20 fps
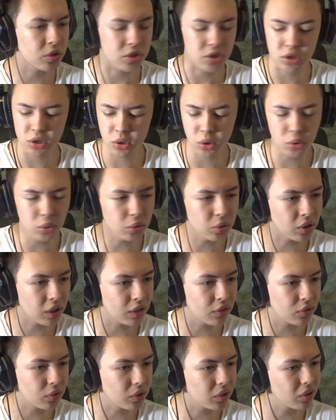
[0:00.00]
assault
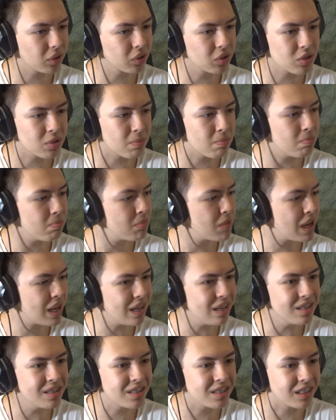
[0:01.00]
rifle. It looks
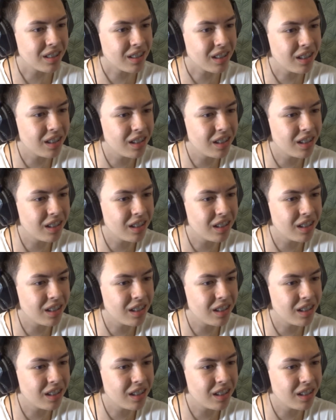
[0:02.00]
amazing.